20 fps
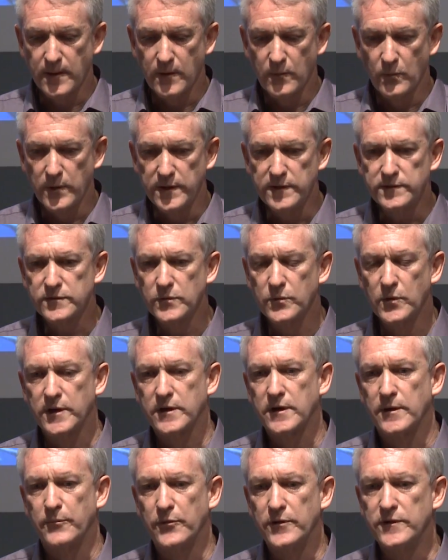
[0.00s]
we used to work
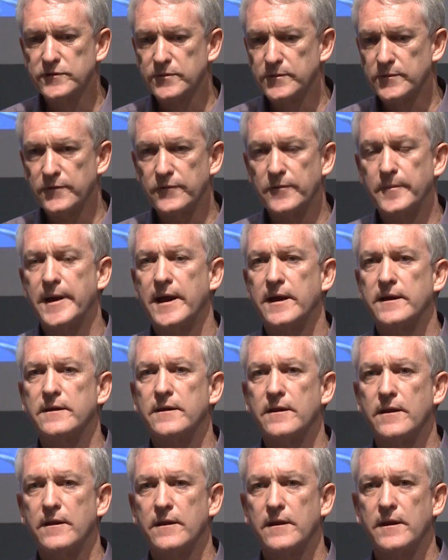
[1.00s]
on a principle of about
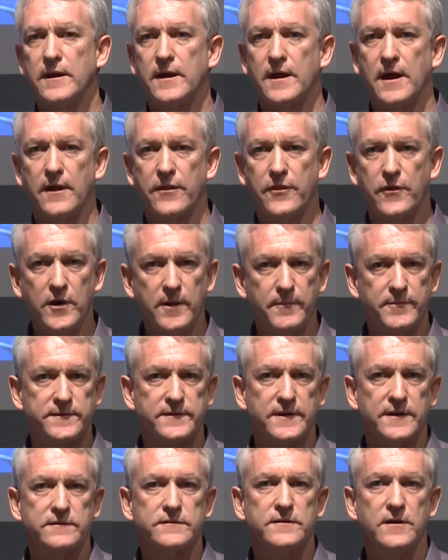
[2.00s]

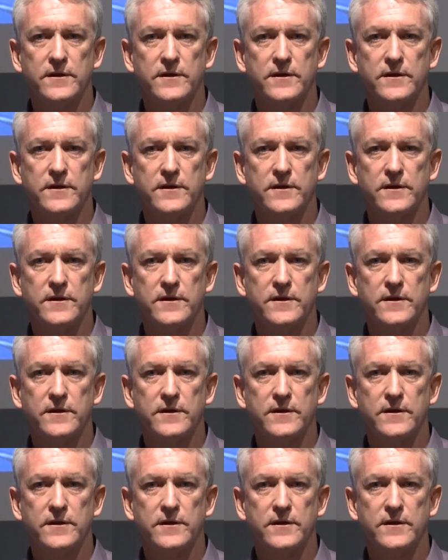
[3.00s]
30% is